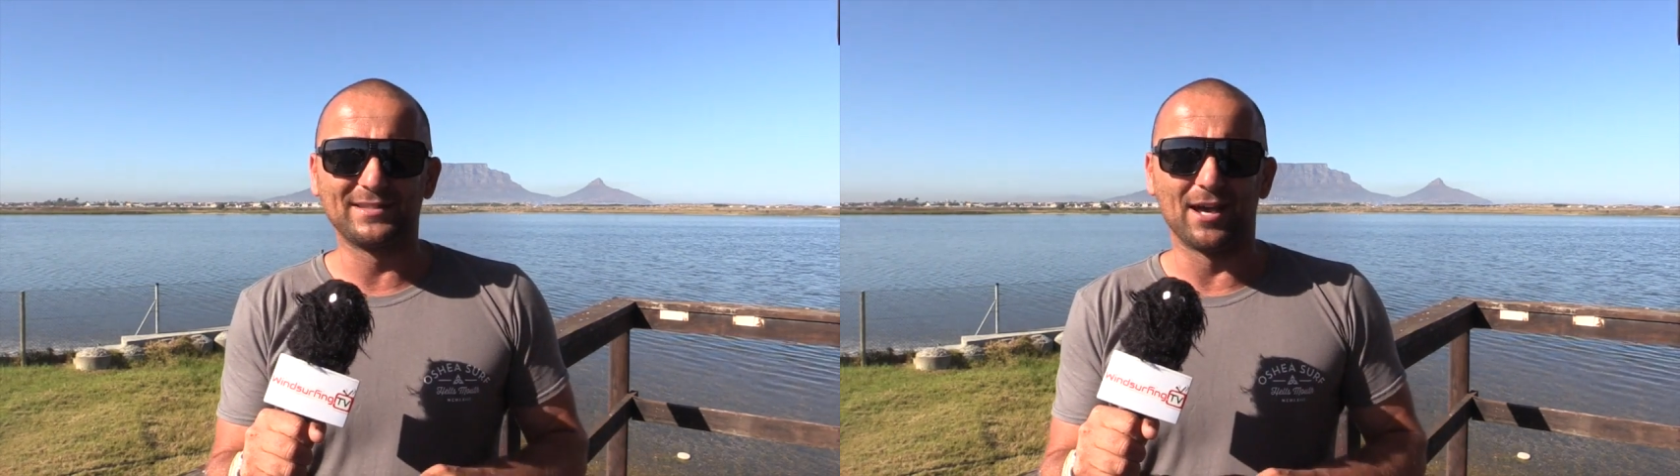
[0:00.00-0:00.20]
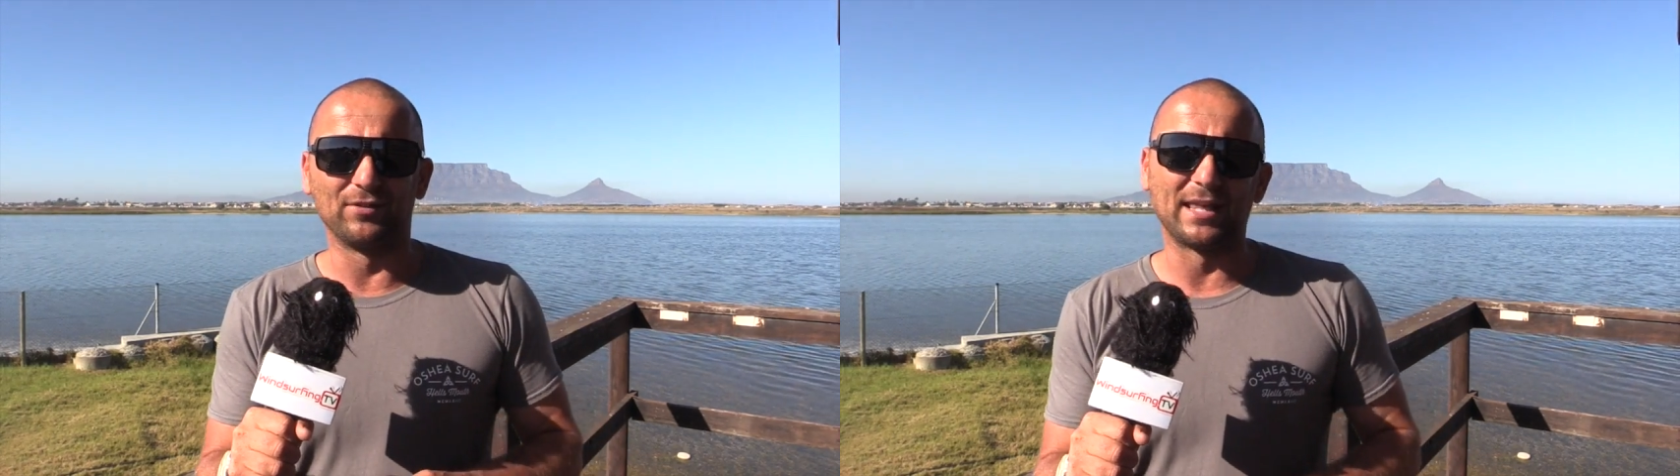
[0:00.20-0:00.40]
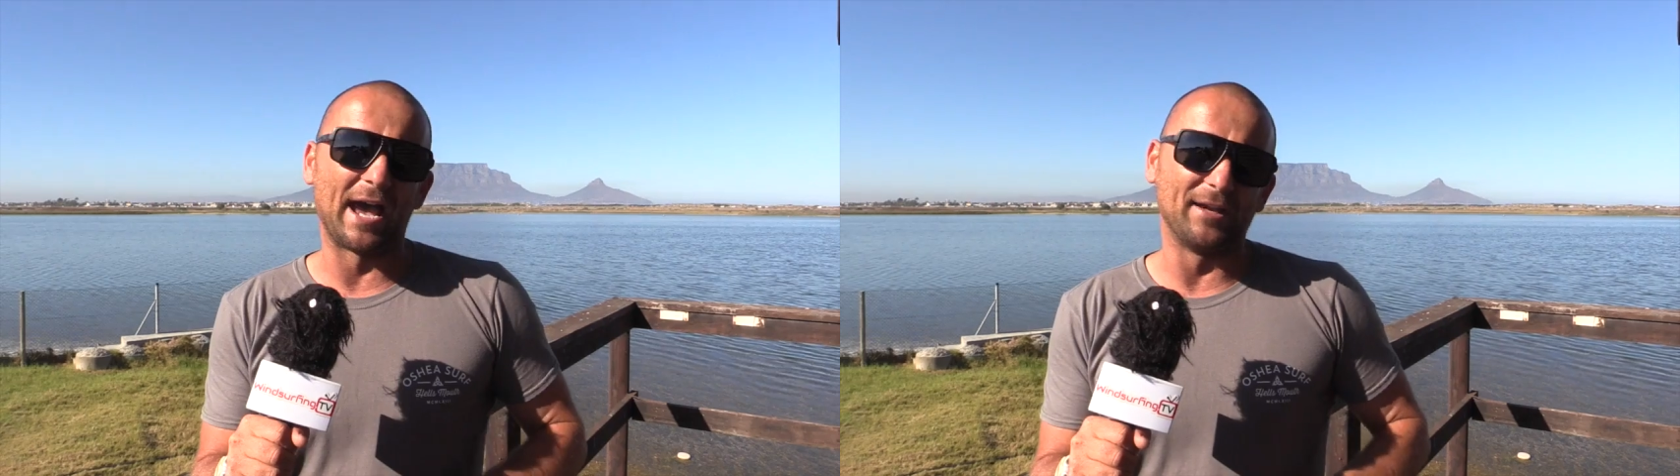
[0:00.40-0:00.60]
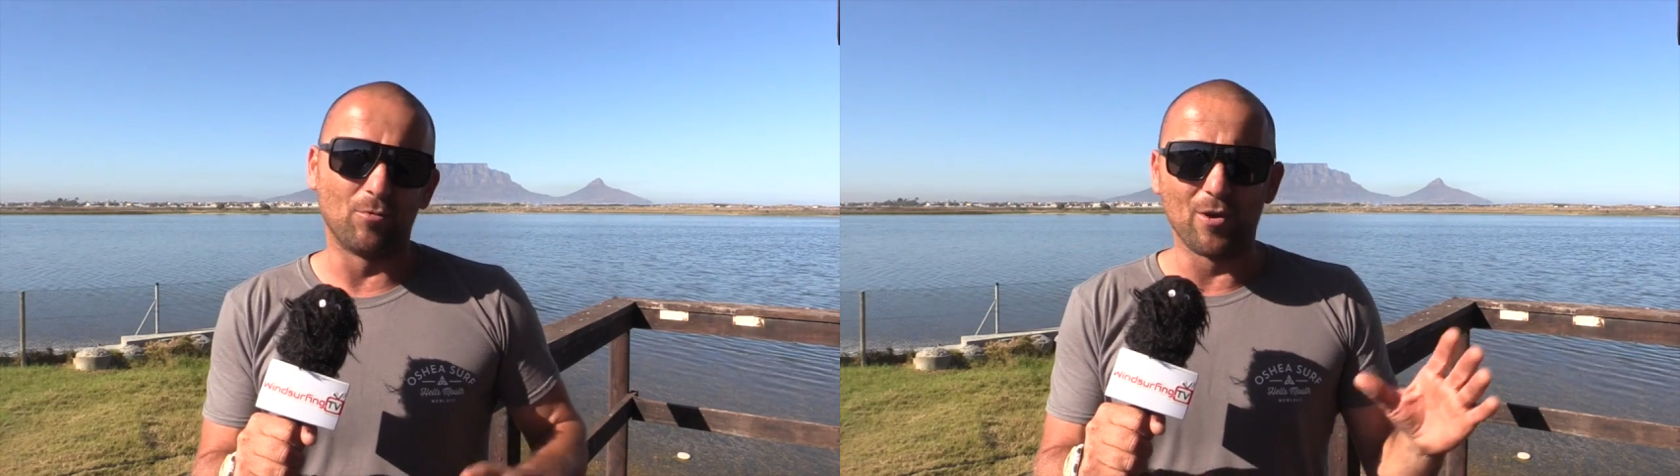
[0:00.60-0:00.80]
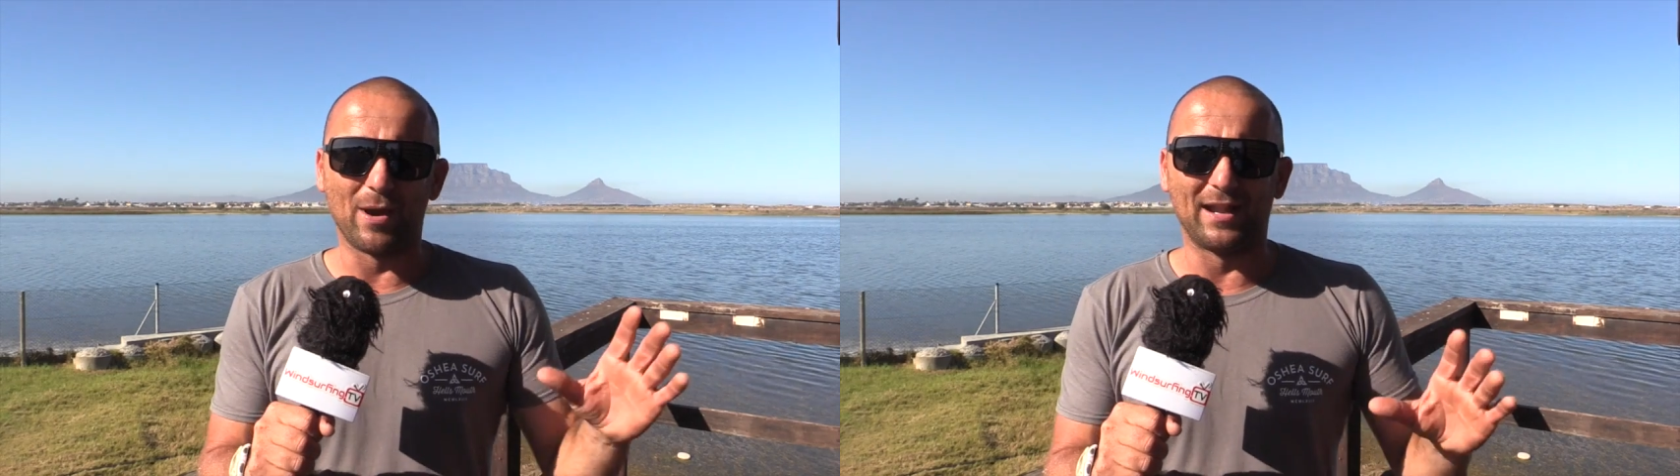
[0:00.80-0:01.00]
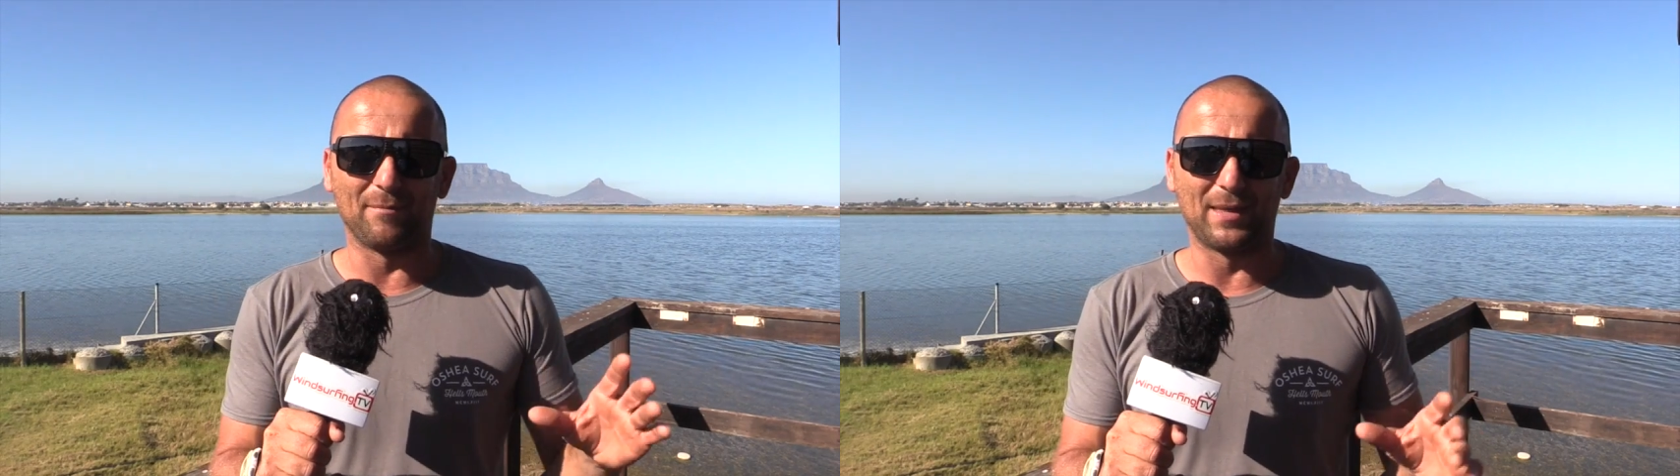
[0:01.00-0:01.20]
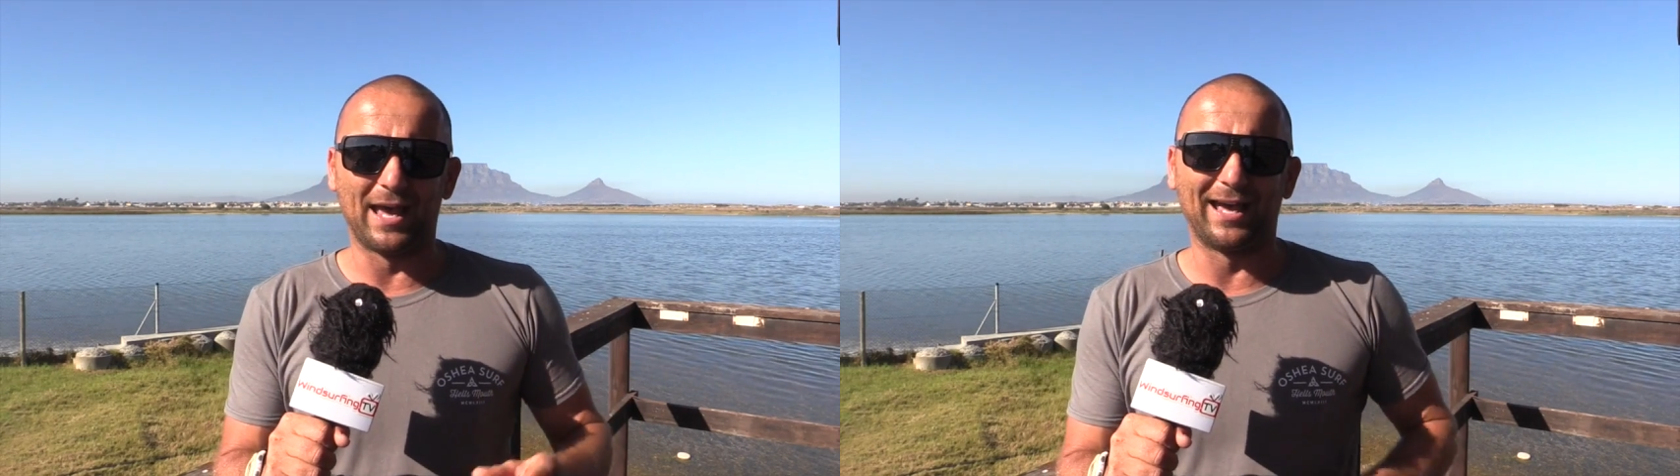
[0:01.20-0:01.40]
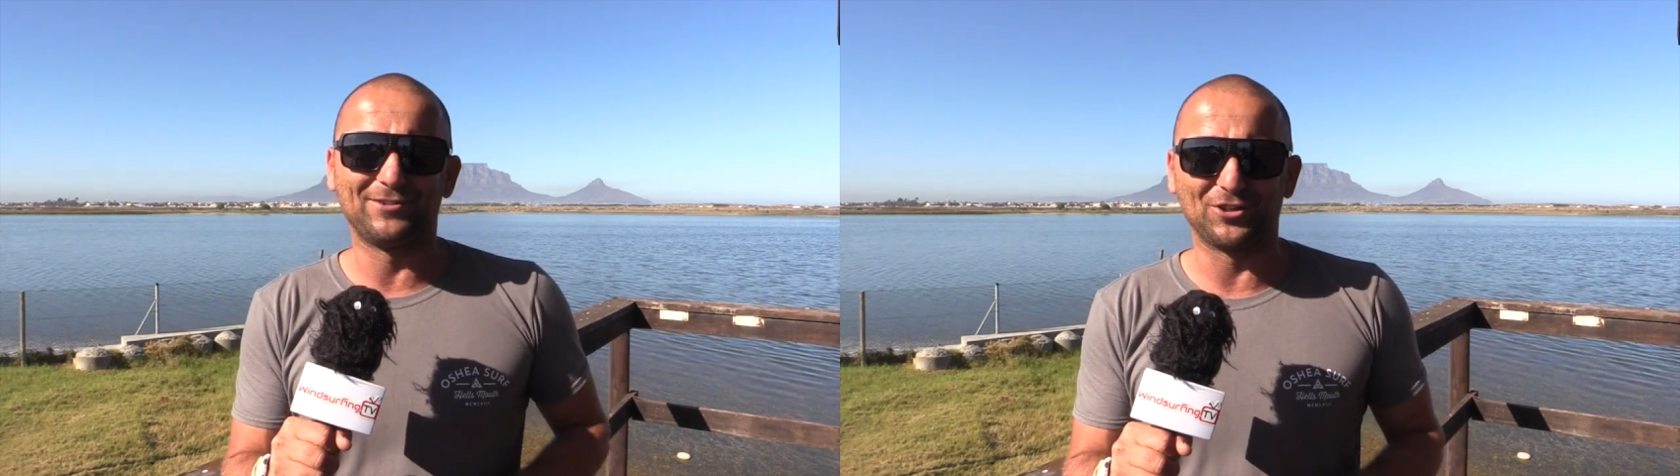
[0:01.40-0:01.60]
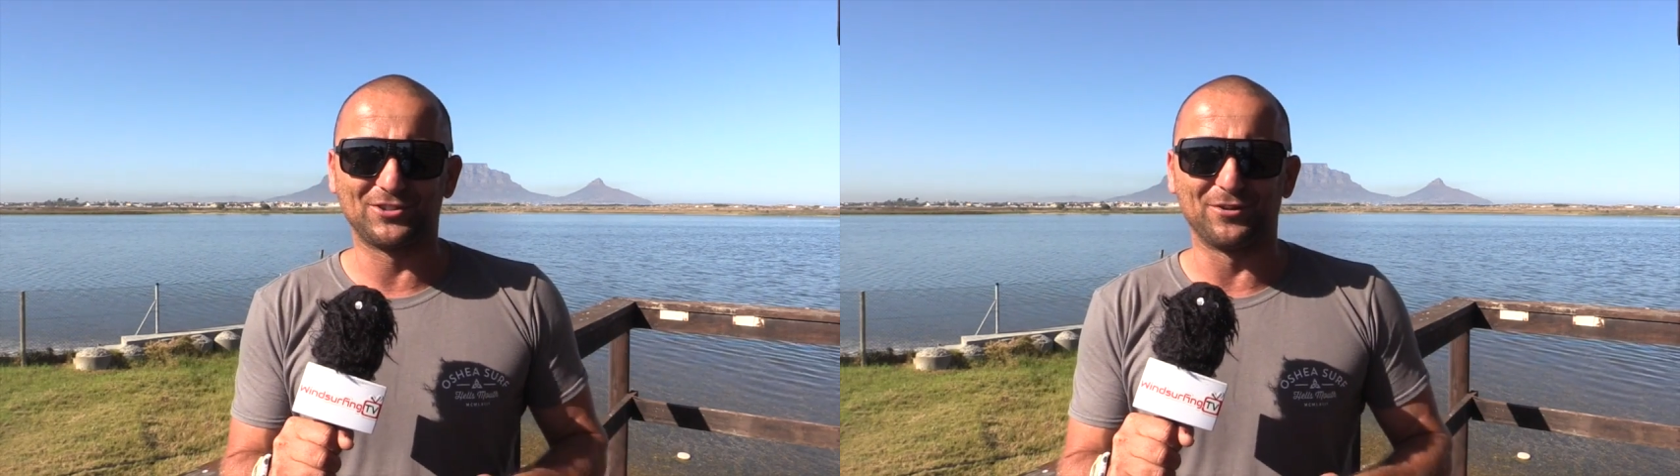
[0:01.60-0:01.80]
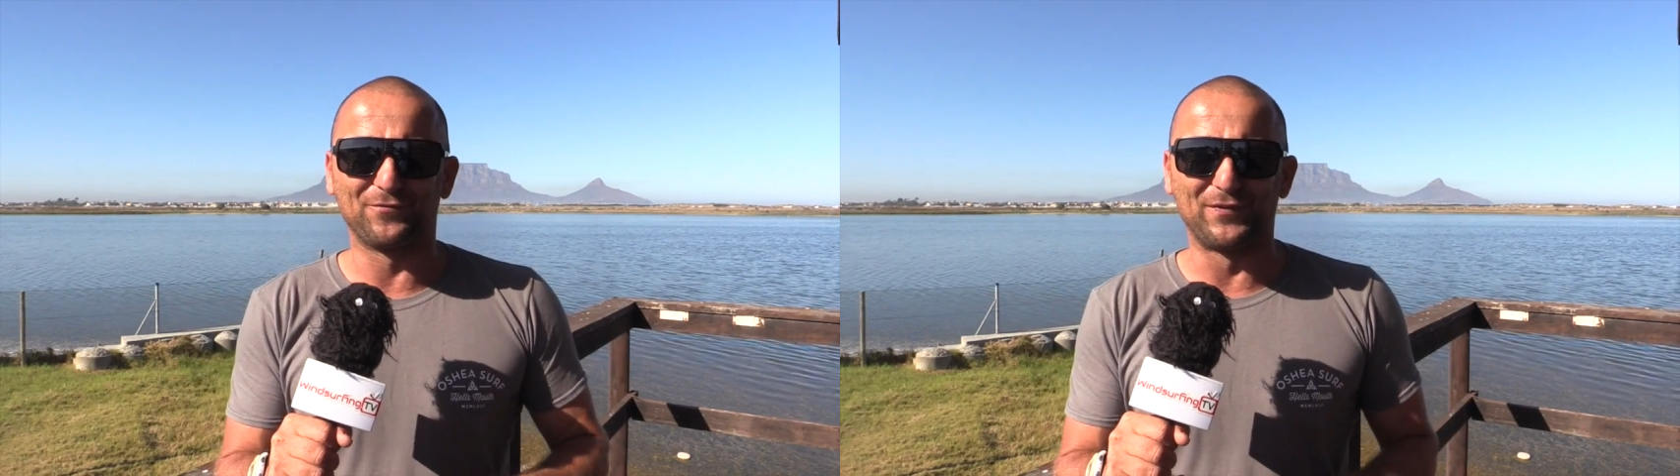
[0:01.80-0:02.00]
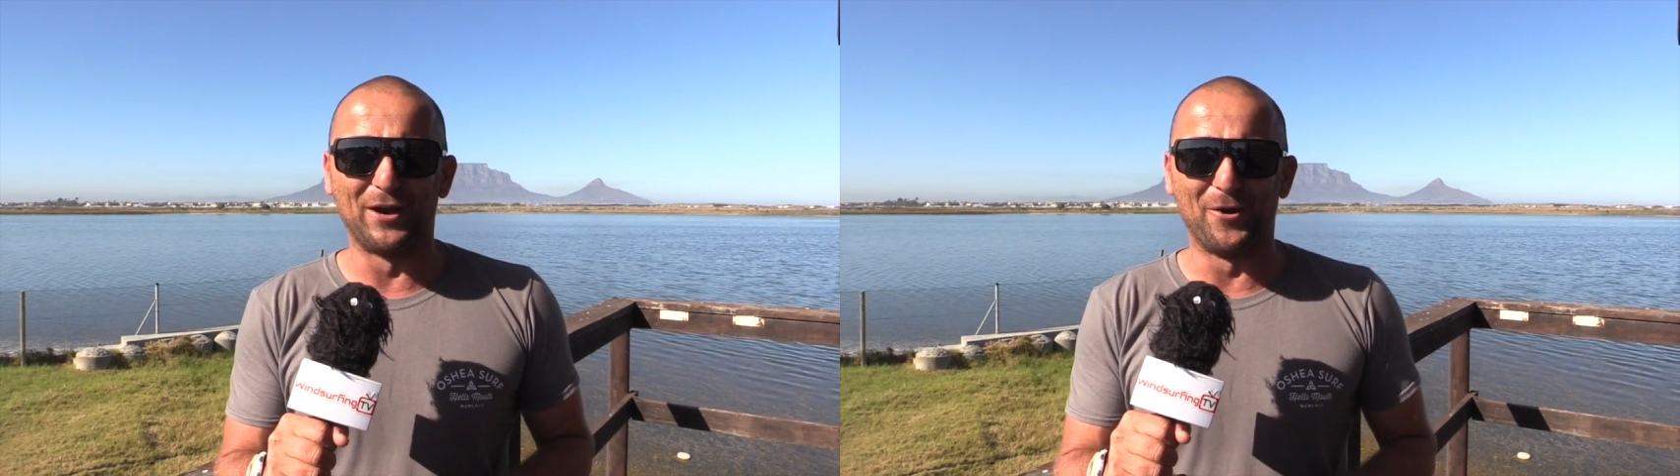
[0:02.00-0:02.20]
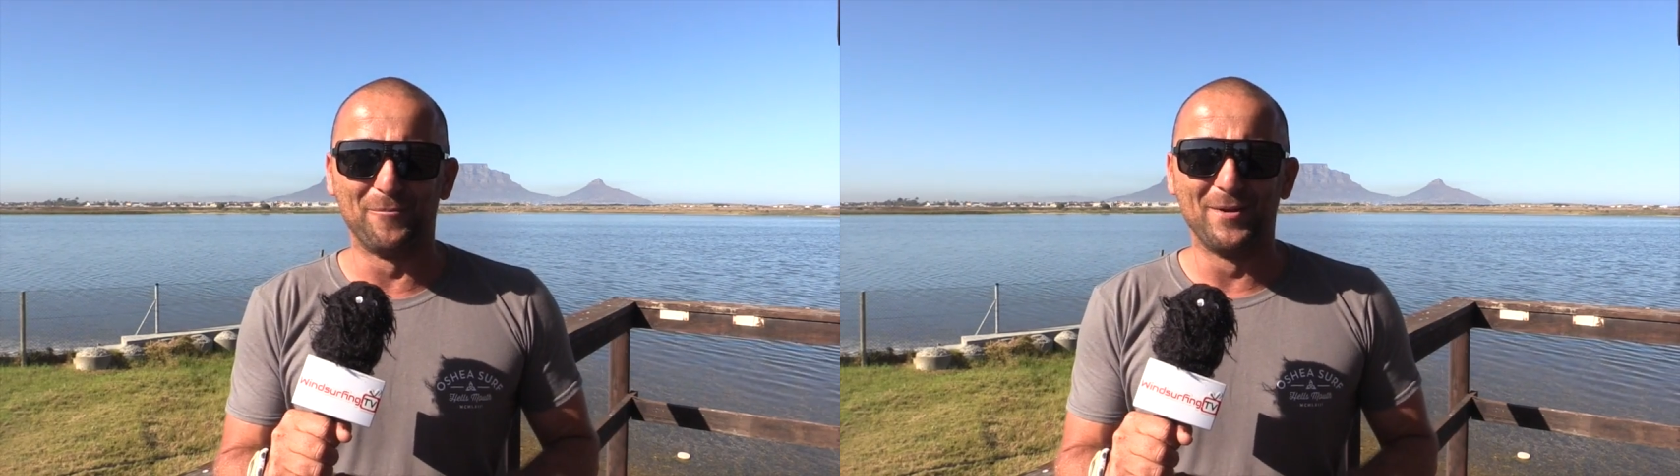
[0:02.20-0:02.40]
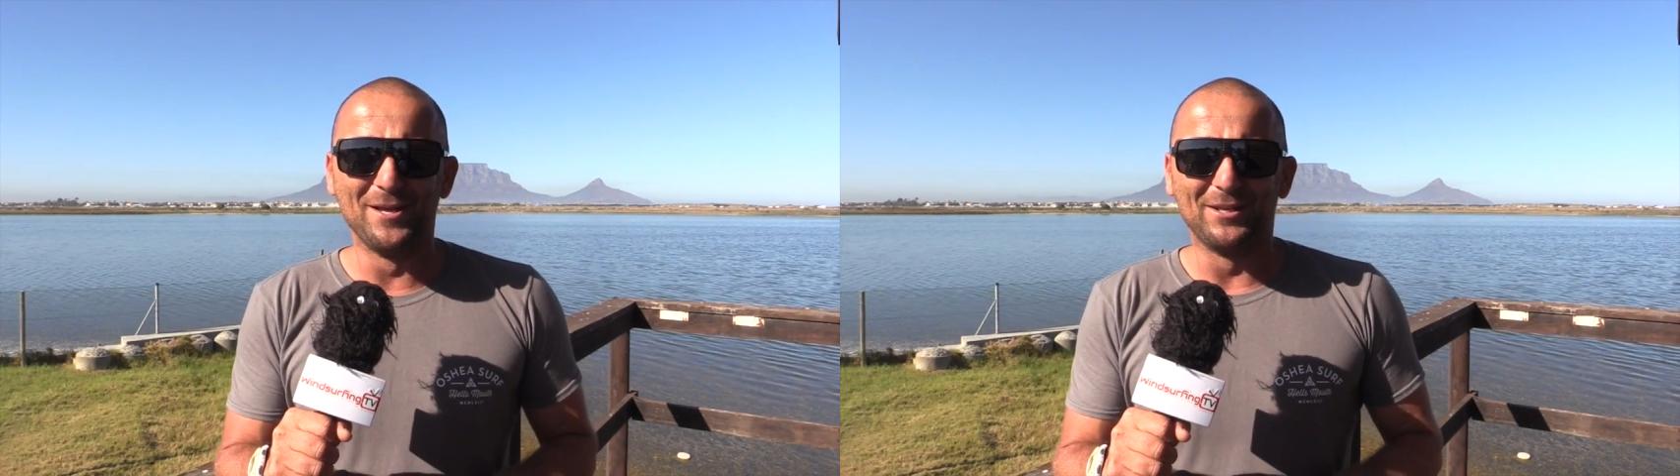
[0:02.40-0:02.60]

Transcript: the other day and we went up there just to film